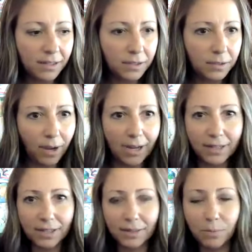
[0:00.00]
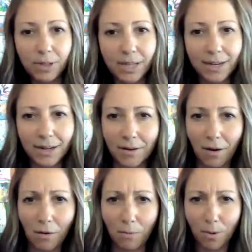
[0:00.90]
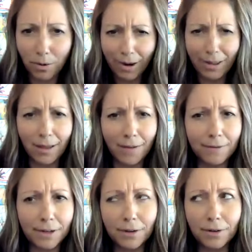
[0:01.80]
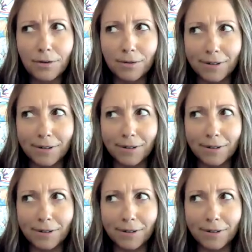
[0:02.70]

So I just really didn't know, what do I love to do?